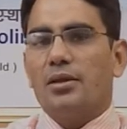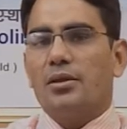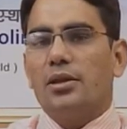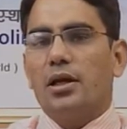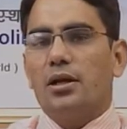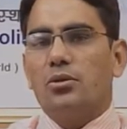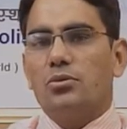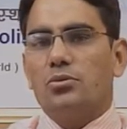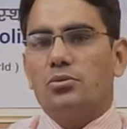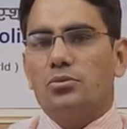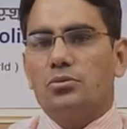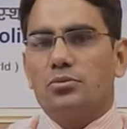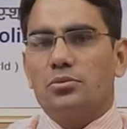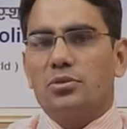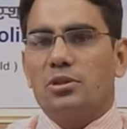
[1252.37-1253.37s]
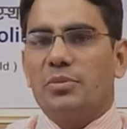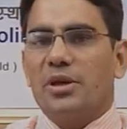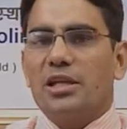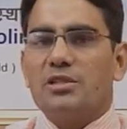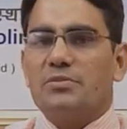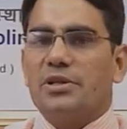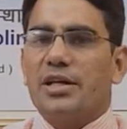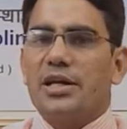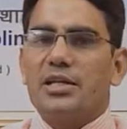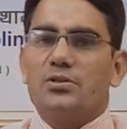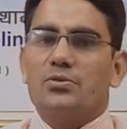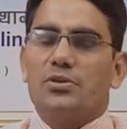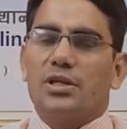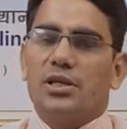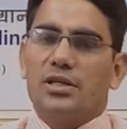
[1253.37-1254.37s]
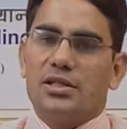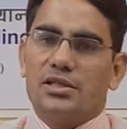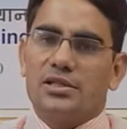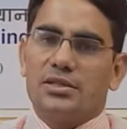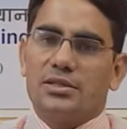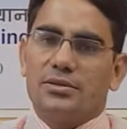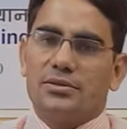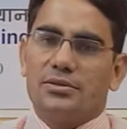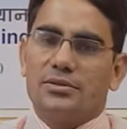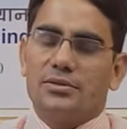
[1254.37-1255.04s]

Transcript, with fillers: Now, the management has to take decision